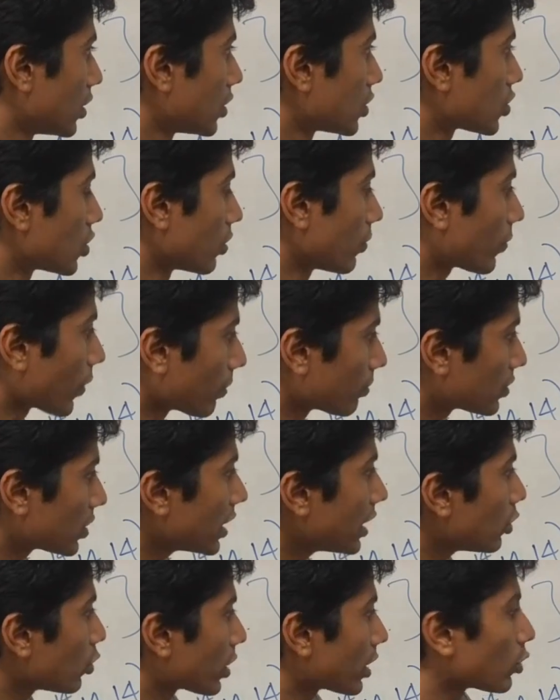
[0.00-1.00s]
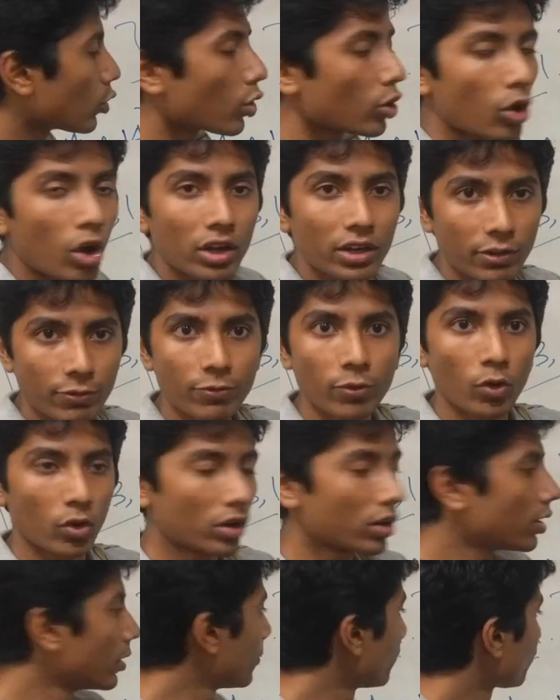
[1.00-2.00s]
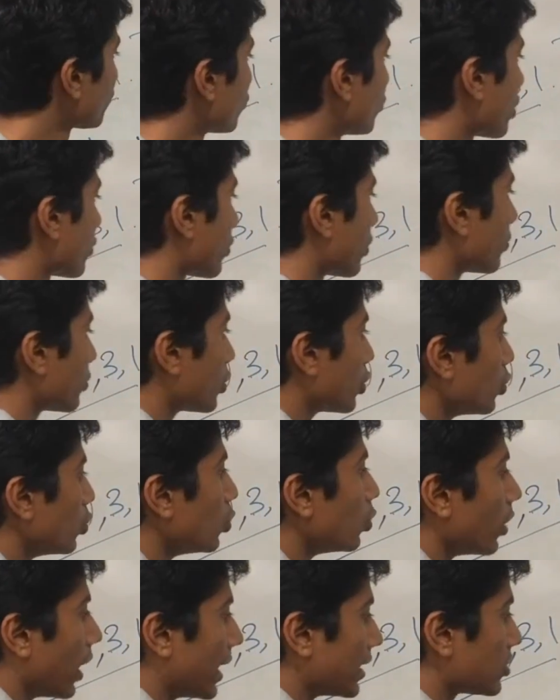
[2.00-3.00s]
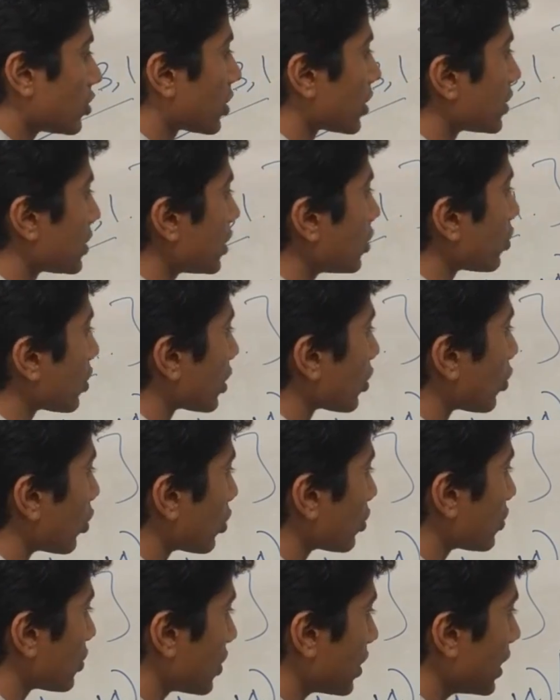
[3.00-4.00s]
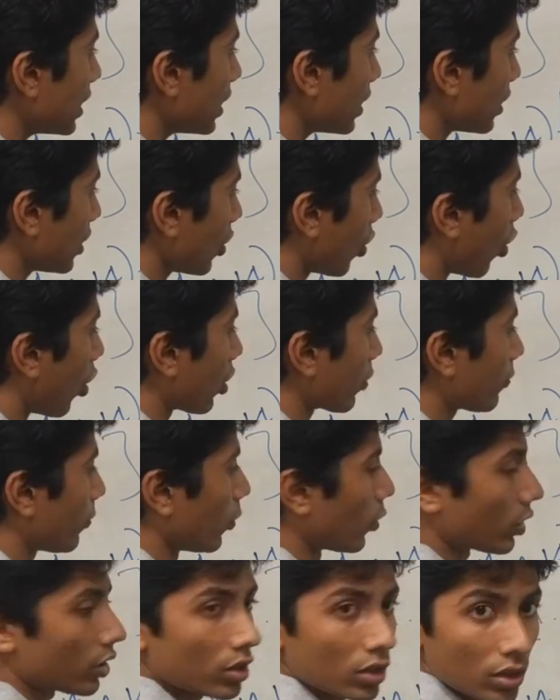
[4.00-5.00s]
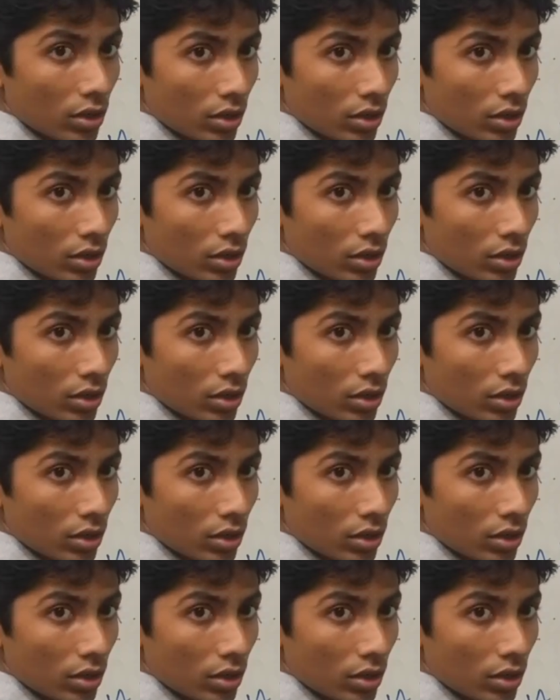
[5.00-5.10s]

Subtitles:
So from 3 you can go to only 4, but from 2, as you can see, you can go to 3 or 4.